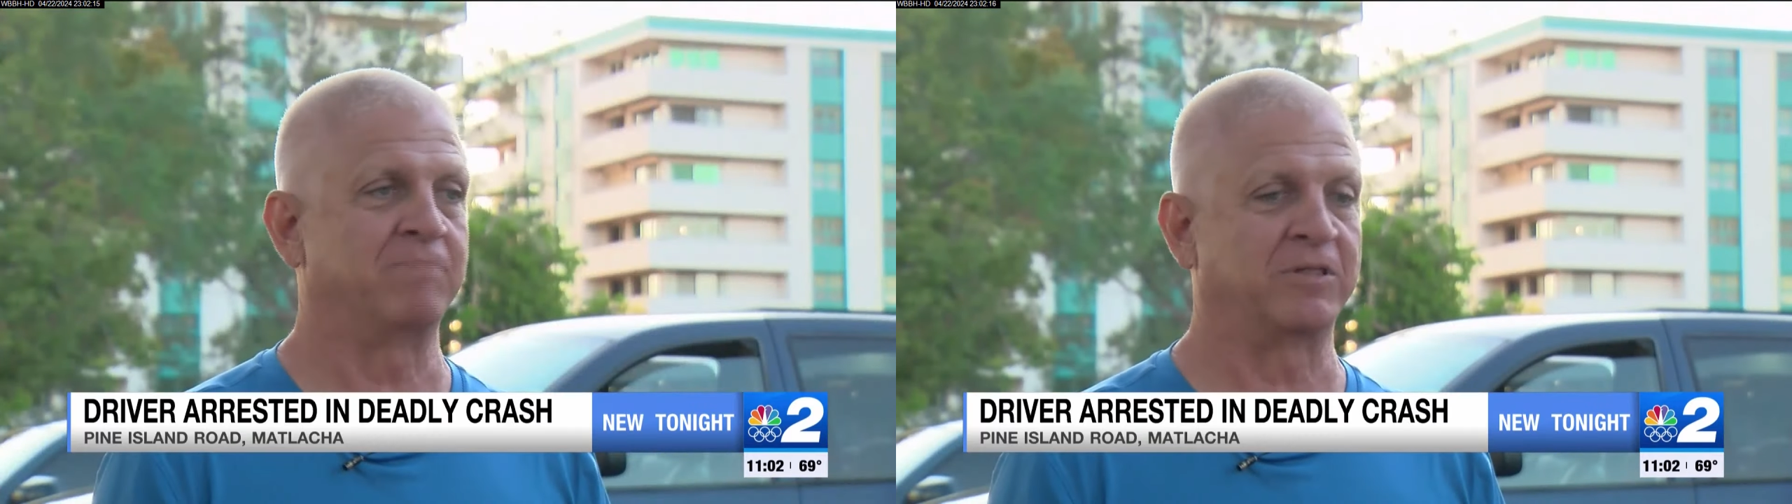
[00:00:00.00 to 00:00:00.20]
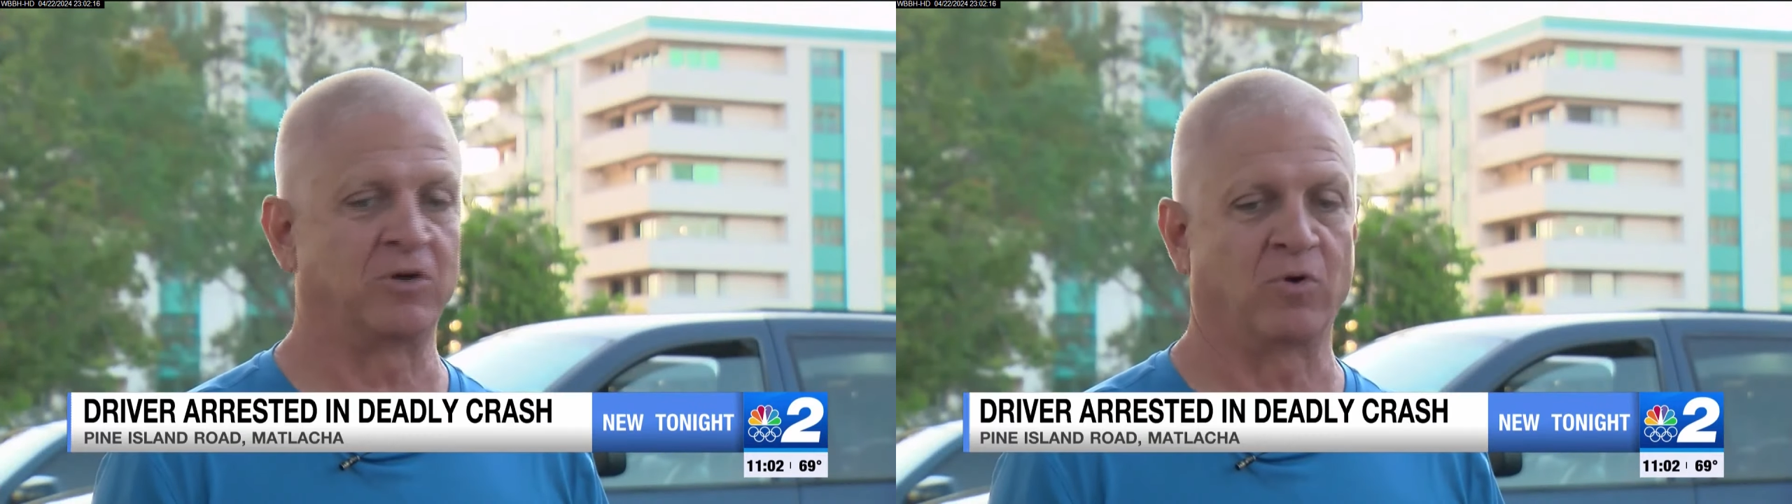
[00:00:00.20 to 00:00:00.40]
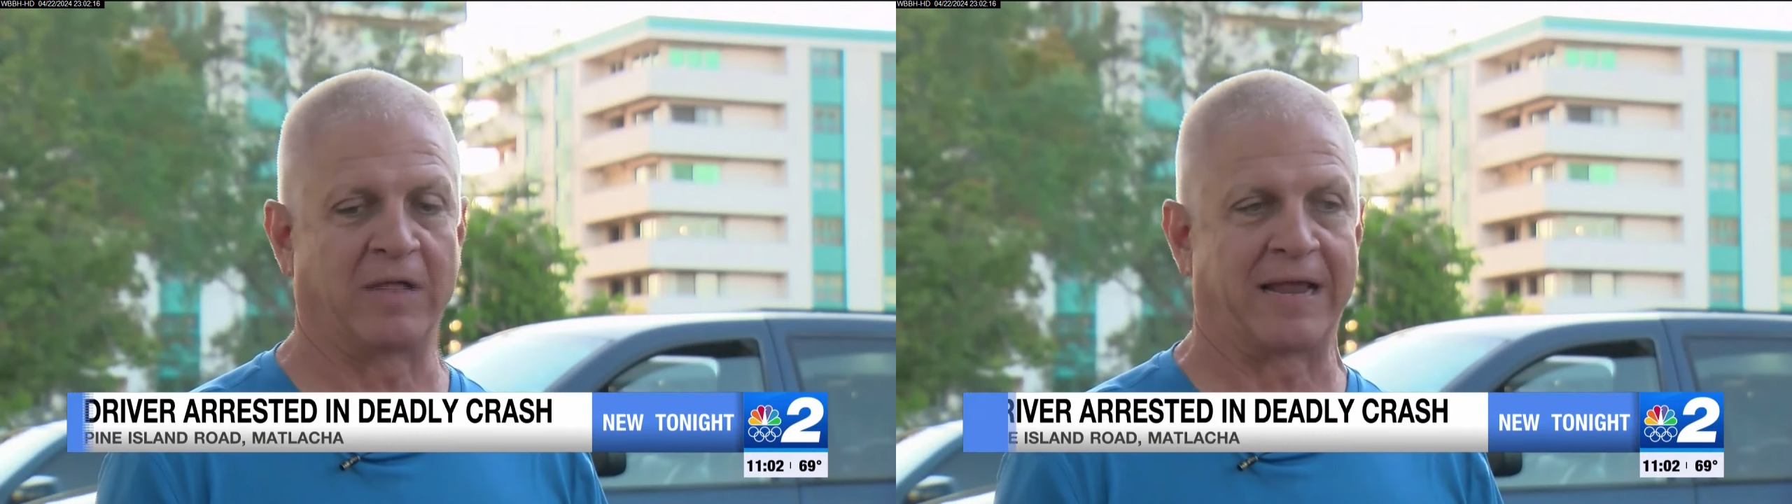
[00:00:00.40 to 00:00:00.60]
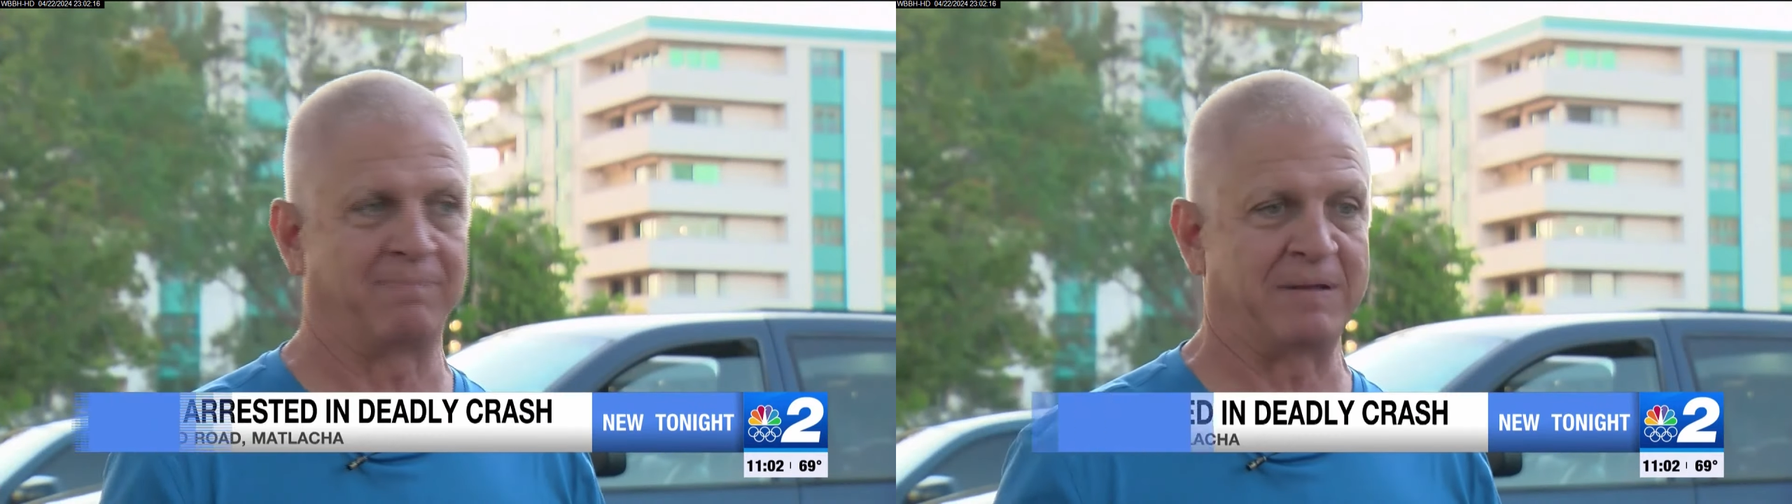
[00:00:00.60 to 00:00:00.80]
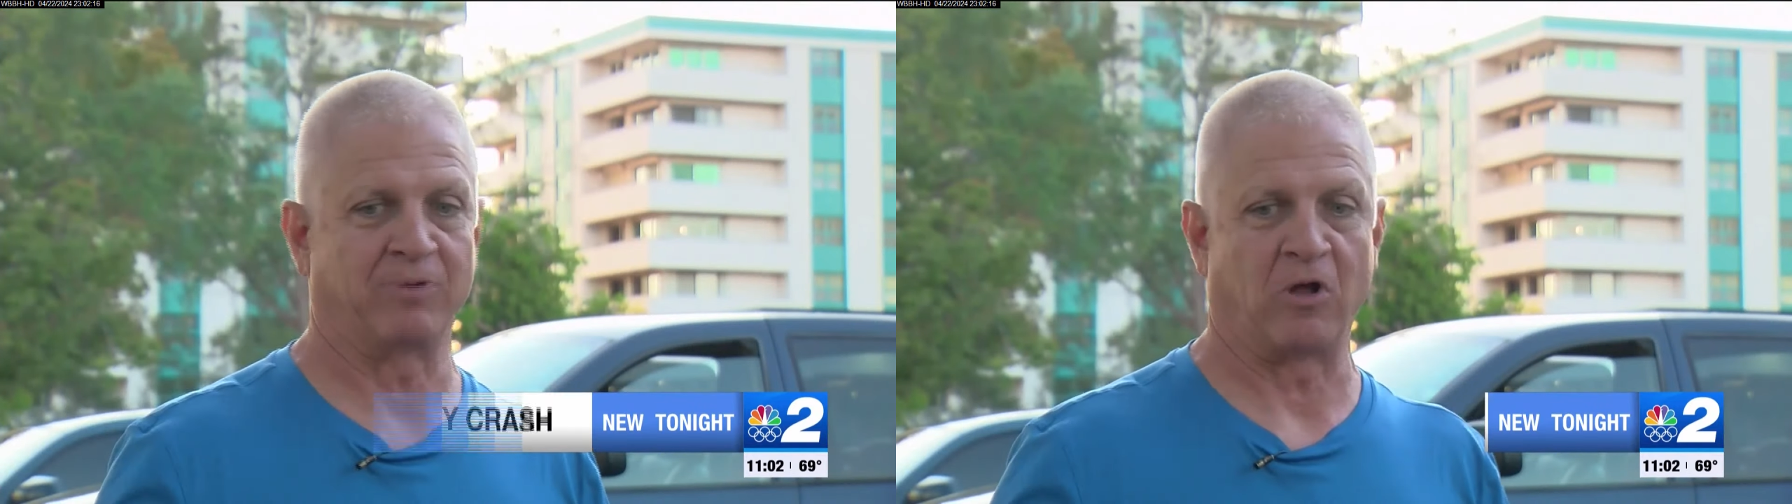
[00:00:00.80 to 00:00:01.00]
There were a lot of
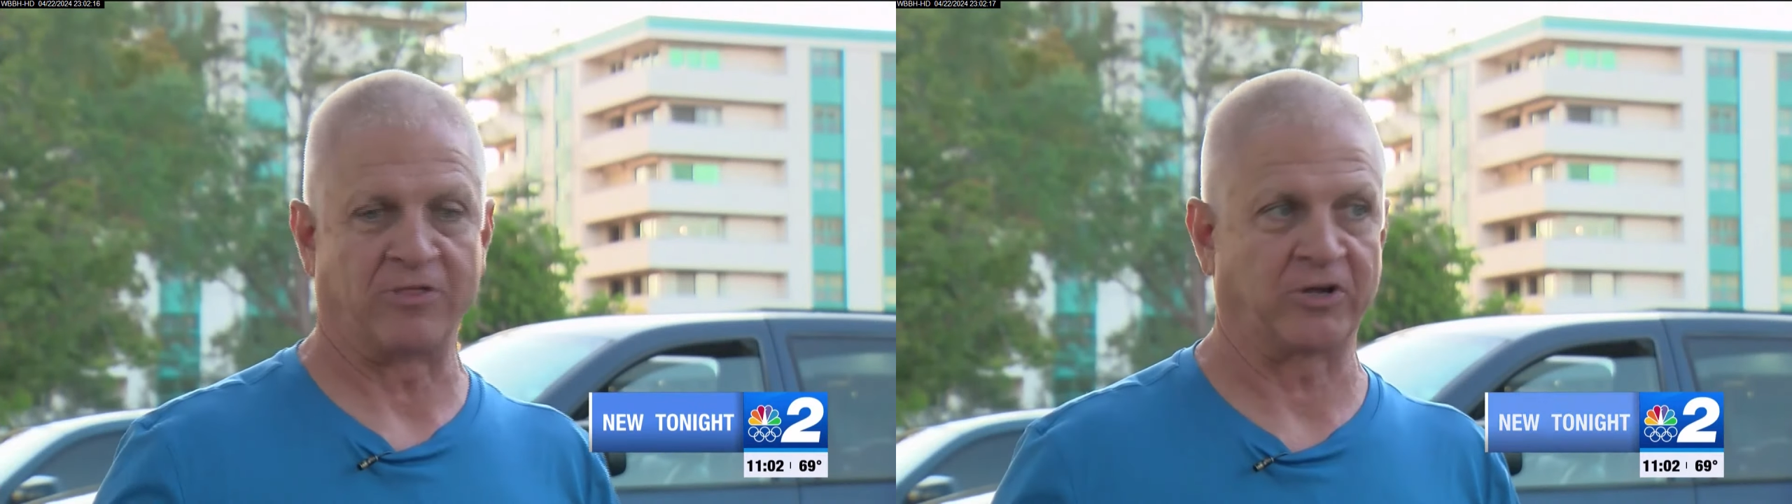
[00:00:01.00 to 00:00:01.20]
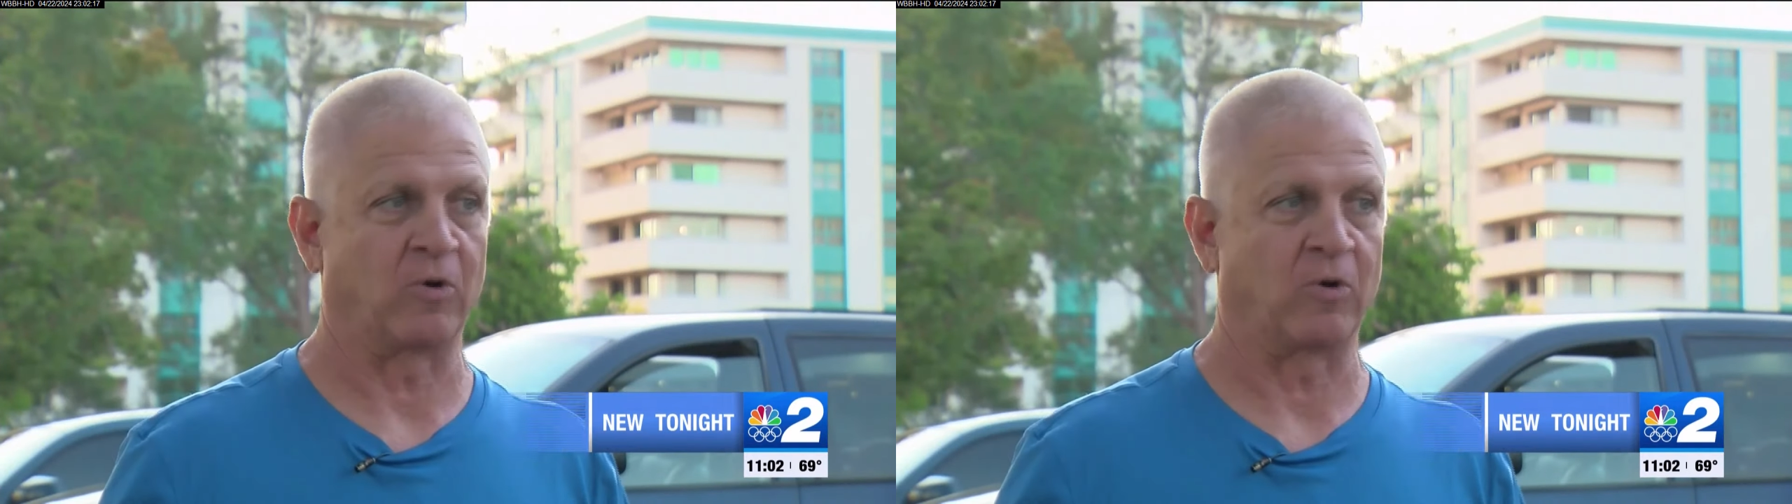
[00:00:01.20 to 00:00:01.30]
people on the